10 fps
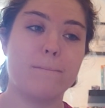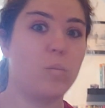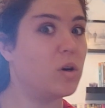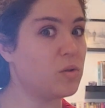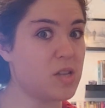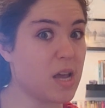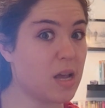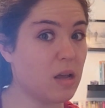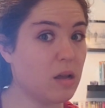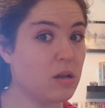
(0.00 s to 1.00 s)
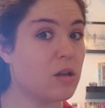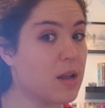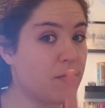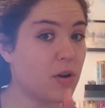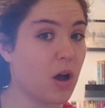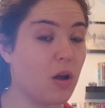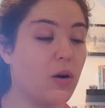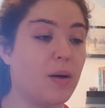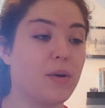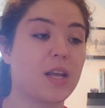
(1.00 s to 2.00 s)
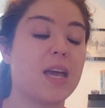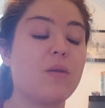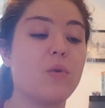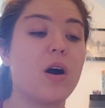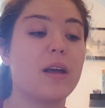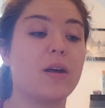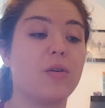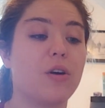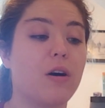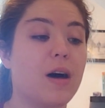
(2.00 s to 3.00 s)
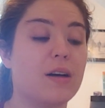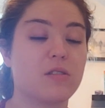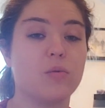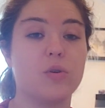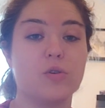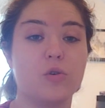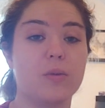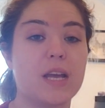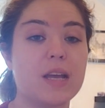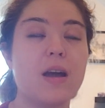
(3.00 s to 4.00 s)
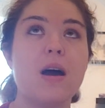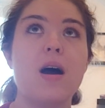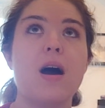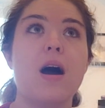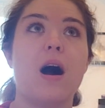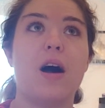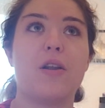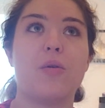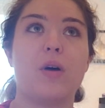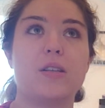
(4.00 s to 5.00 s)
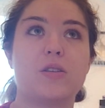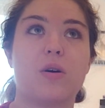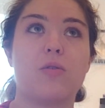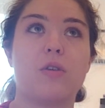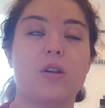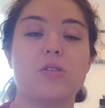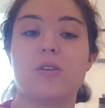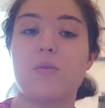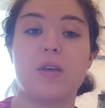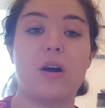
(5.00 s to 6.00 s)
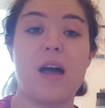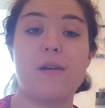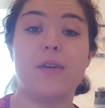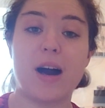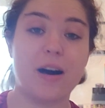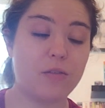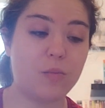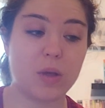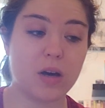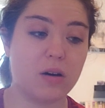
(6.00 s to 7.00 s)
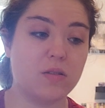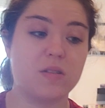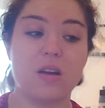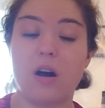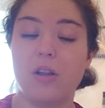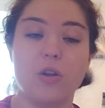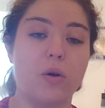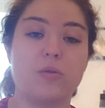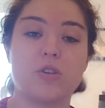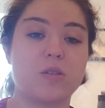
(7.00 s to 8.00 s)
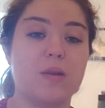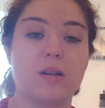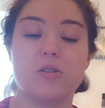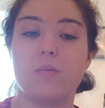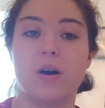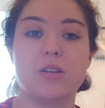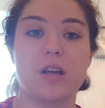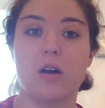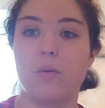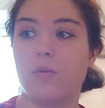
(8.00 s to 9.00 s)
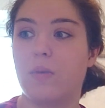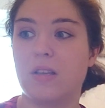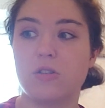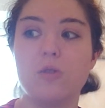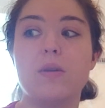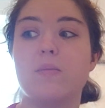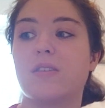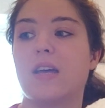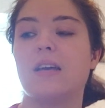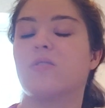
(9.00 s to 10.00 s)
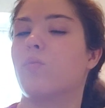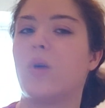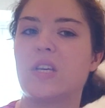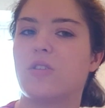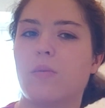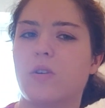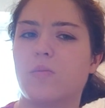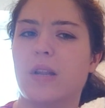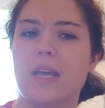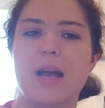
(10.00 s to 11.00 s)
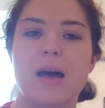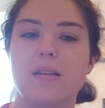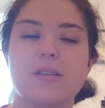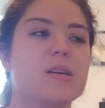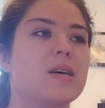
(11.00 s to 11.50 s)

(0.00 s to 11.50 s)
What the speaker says: we'll see. You never know. I'm going to keep working on her as I would normally. I don't like to crunch. I don't think I ever have, because I know it would stress me out too much and I would make too many mistakes and waste so much money, and